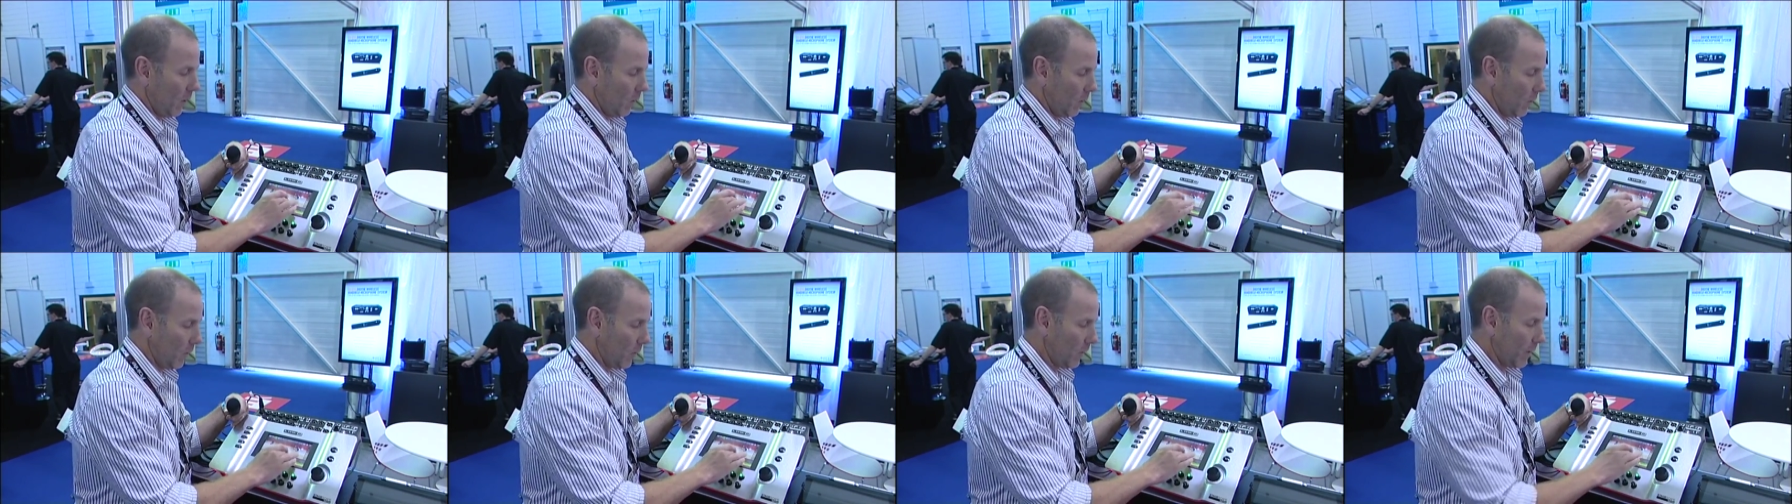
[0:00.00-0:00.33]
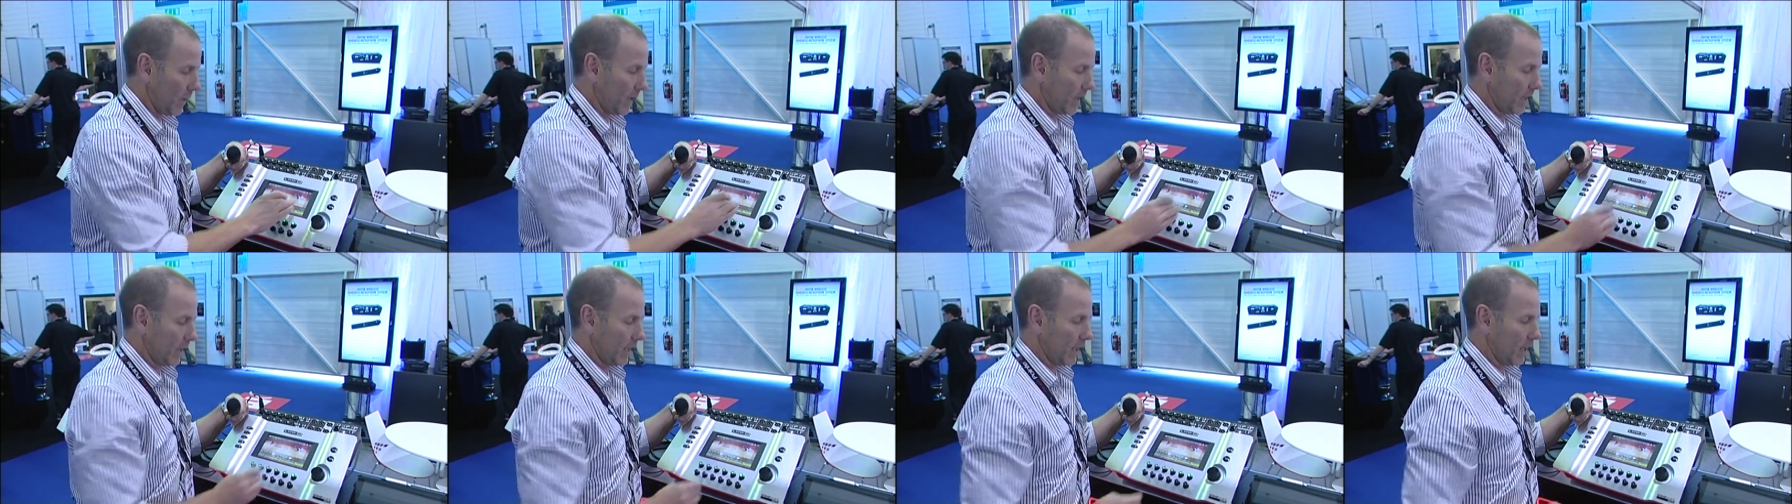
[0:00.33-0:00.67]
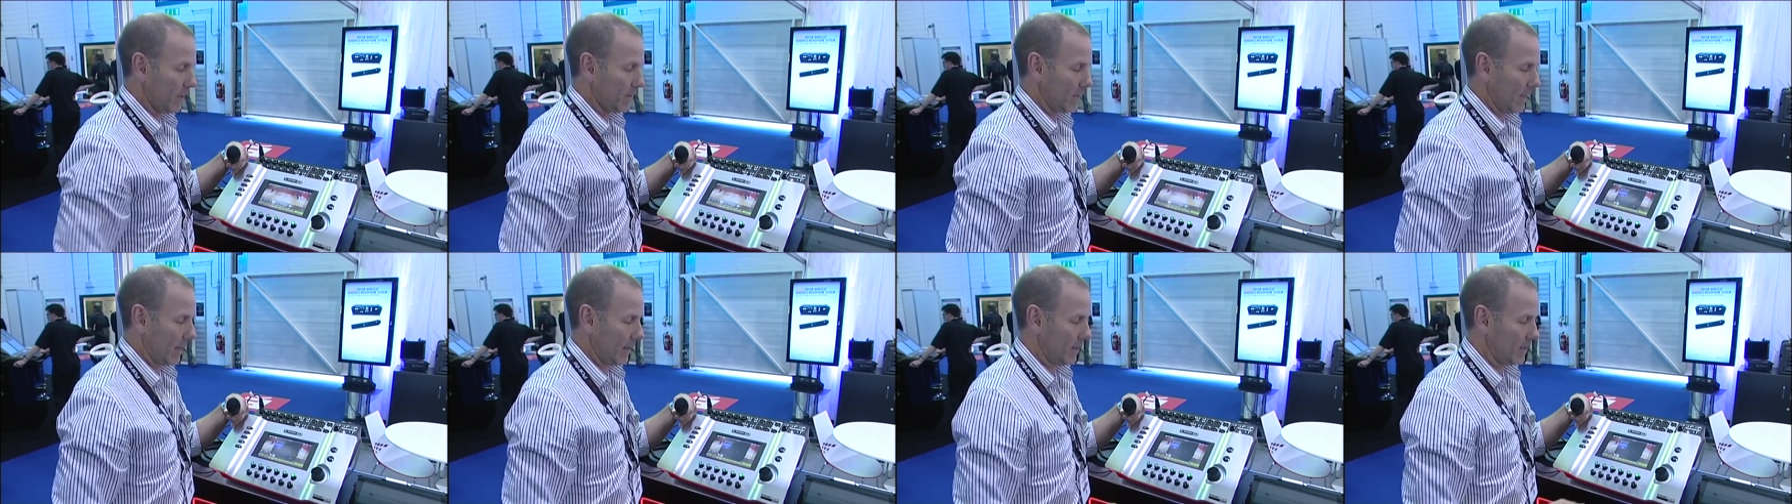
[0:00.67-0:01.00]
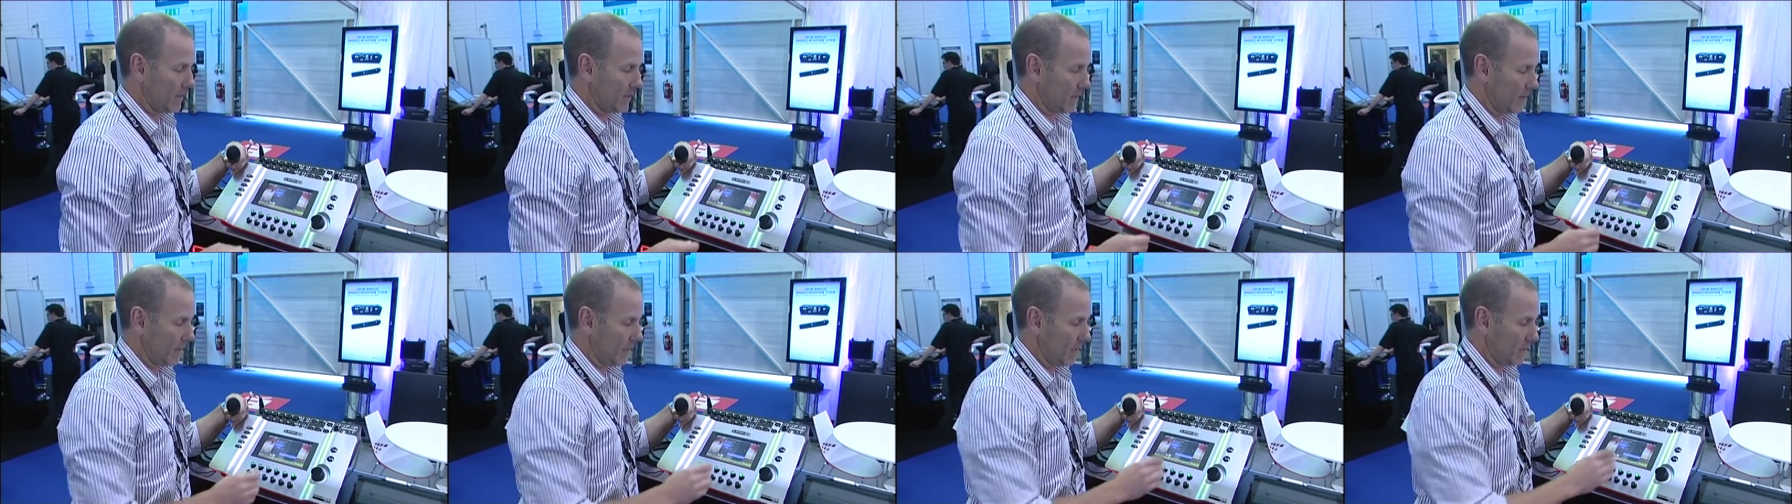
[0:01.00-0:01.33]
or I can go down
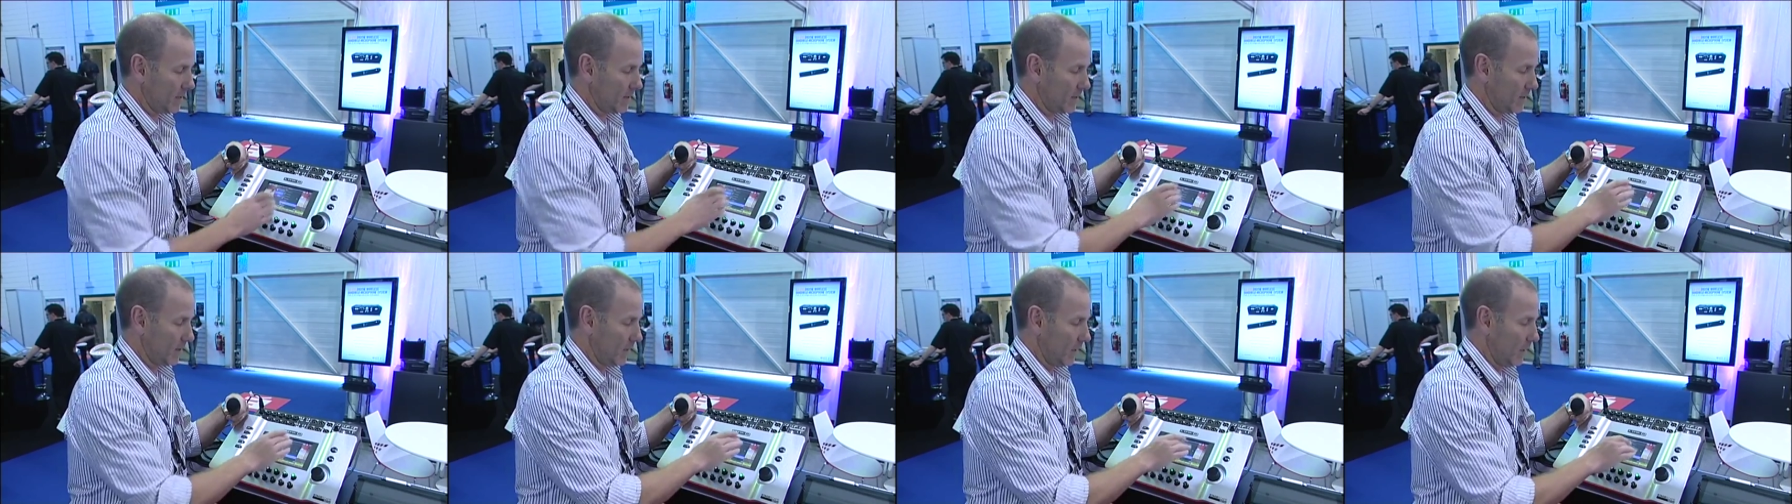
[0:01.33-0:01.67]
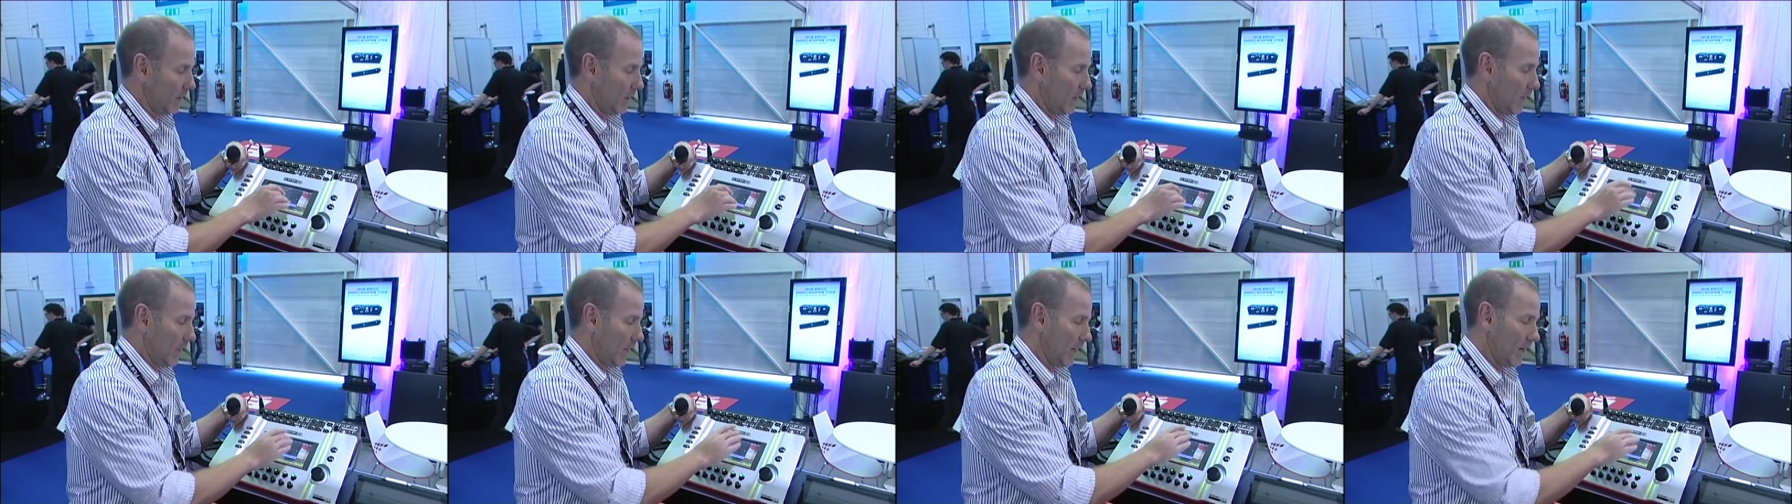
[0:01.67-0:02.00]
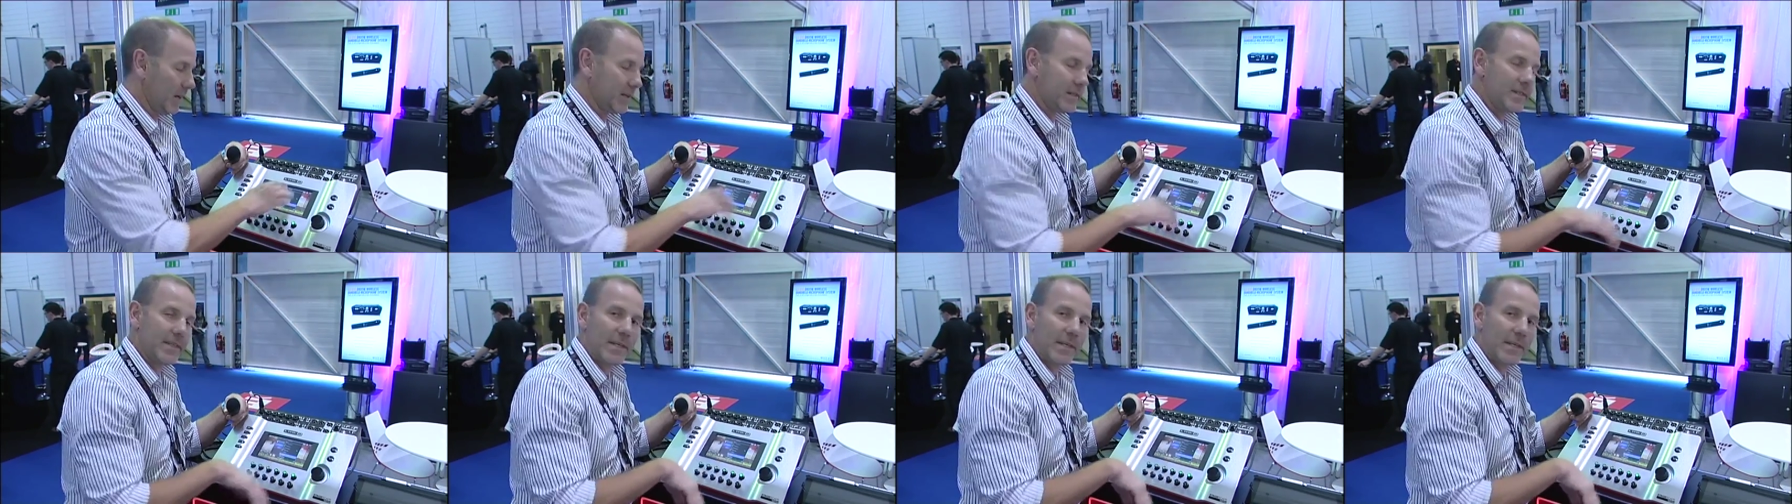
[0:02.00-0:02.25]
into this uh,